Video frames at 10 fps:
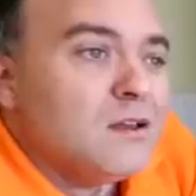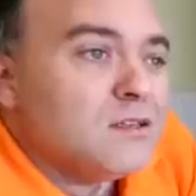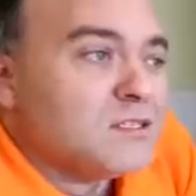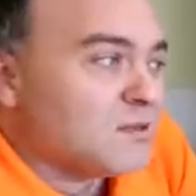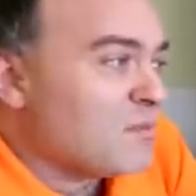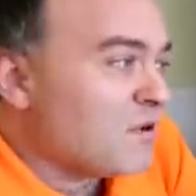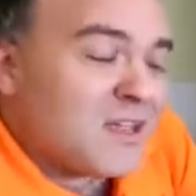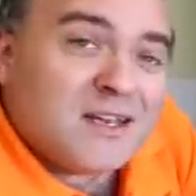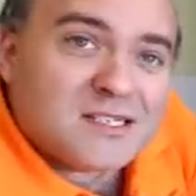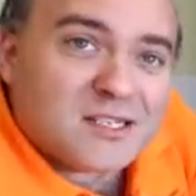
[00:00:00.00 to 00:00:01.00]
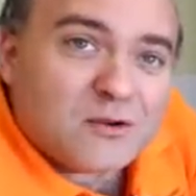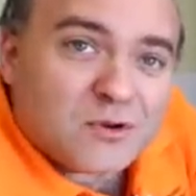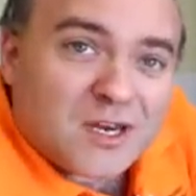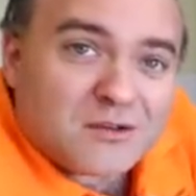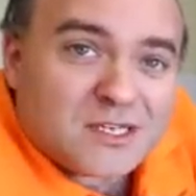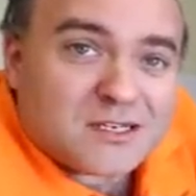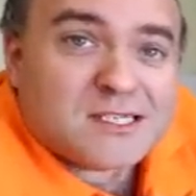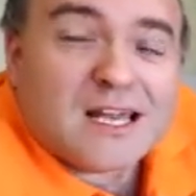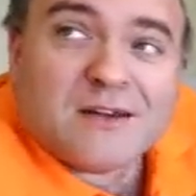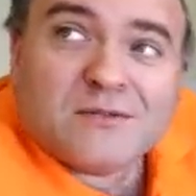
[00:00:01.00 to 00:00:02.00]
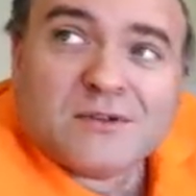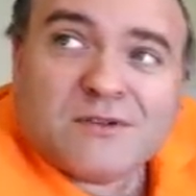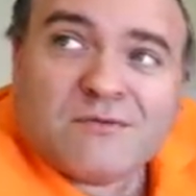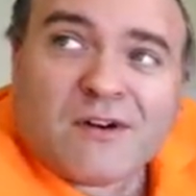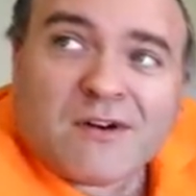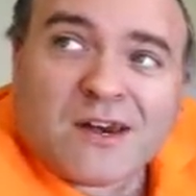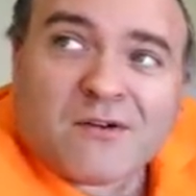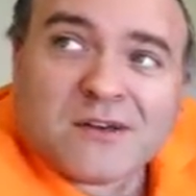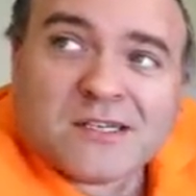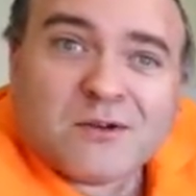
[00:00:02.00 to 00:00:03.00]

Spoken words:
To my ears, the audio does sound very nice.